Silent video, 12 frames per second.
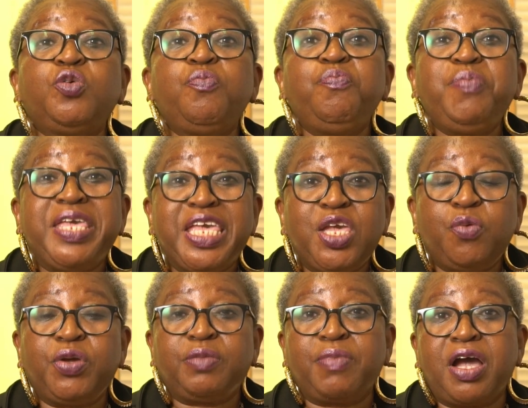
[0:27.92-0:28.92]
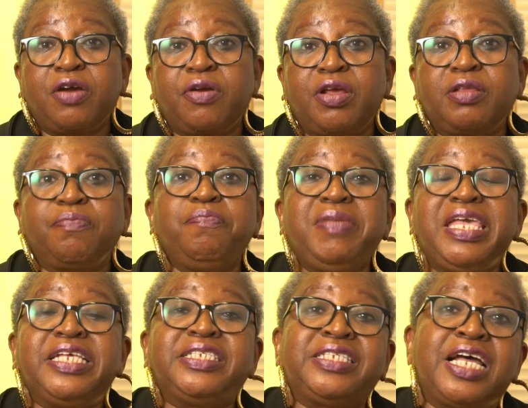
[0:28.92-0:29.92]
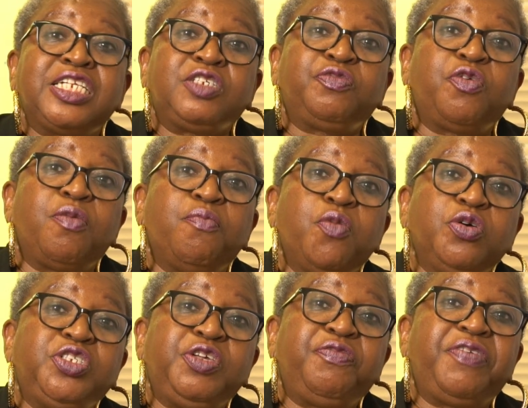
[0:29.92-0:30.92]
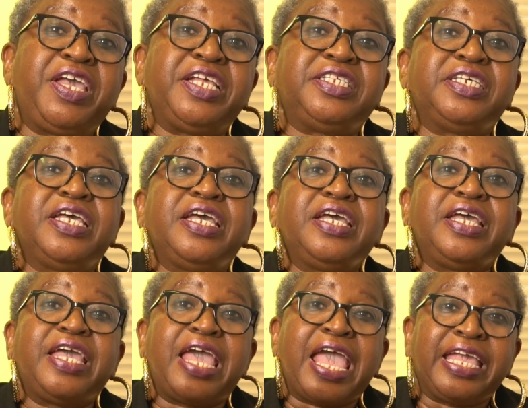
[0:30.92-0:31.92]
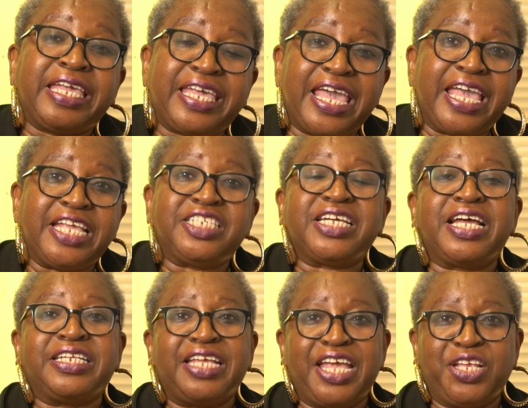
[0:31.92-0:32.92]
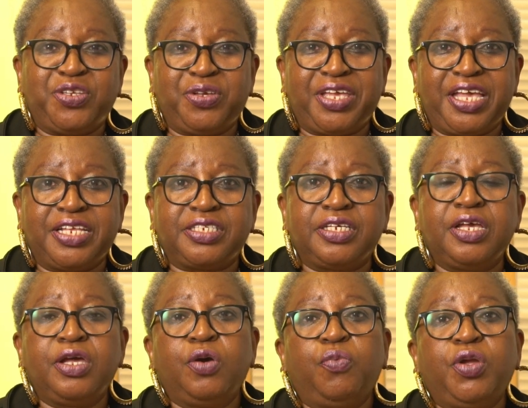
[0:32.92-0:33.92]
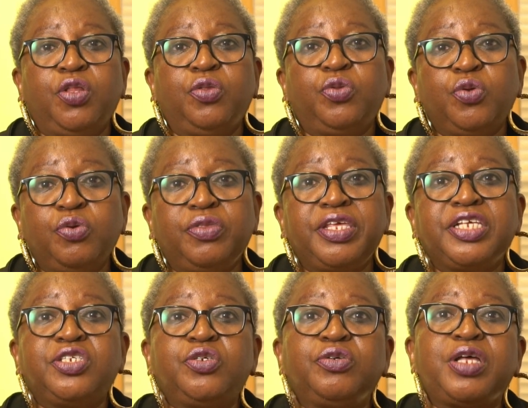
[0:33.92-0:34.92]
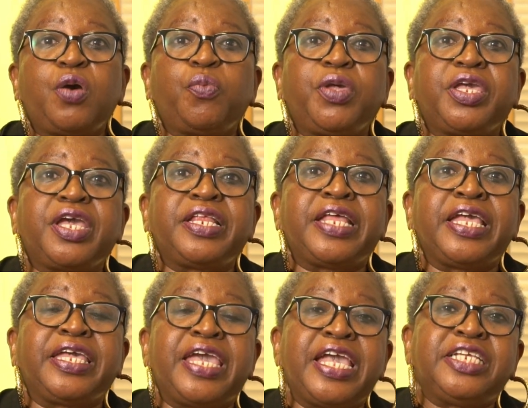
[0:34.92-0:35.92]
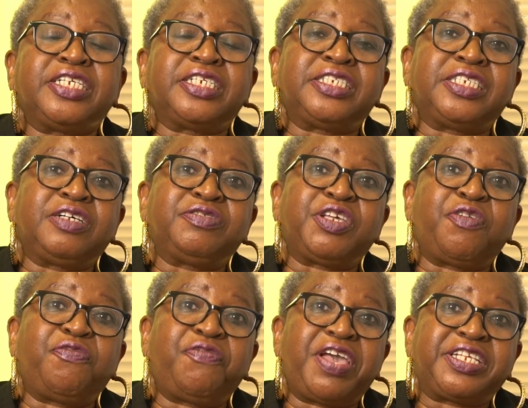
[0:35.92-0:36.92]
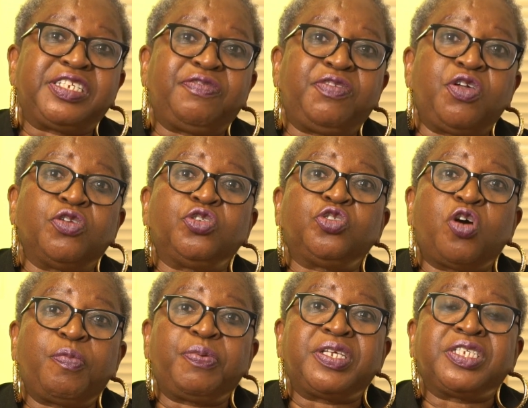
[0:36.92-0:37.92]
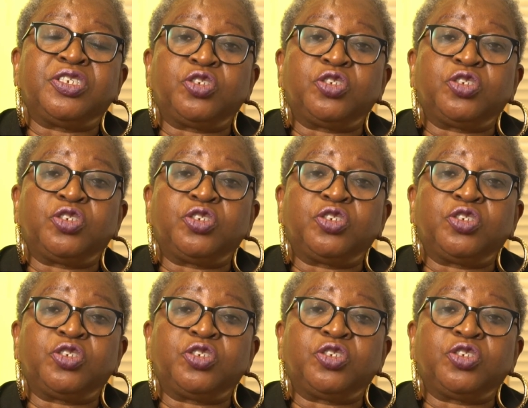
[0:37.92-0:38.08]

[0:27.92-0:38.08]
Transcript: to Me with Margaret. Me stands for motivate, engage and educate. We'll do this so that we can engage ourselves effectively on topics and